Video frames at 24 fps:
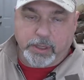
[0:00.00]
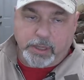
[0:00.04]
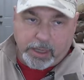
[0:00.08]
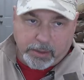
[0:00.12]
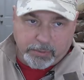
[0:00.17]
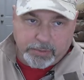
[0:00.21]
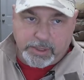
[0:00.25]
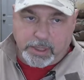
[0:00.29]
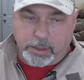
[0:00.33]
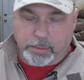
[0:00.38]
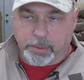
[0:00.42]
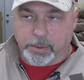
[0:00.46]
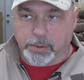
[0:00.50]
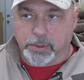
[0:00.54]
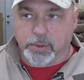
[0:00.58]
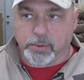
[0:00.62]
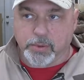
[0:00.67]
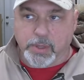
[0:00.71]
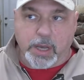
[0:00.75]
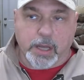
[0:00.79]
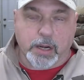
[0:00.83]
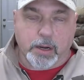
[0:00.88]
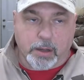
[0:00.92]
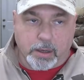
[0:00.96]
and I was able to
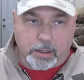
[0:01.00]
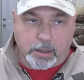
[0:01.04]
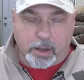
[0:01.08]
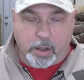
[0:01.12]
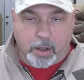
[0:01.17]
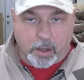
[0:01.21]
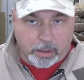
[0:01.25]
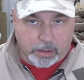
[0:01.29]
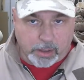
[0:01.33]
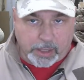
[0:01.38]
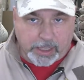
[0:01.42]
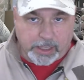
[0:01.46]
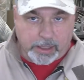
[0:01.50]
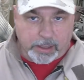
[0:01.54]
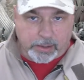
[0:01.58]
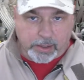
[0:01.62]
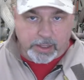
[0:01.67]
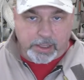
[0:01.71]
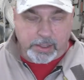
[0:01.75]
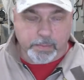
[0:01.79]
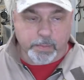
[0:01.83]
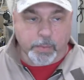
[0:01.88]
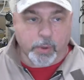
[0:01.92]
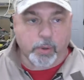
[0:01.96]
do that on all 8 of
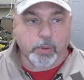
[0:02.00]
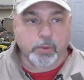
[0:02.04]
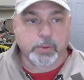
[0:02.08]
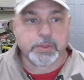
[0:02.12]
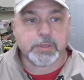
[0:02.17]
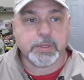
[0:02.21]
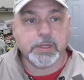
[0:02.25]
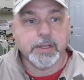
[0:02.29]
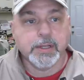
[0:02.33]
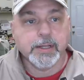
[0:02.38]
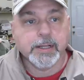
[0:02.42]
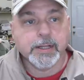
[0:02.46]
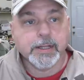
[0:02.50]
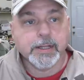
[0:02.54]
these bowls.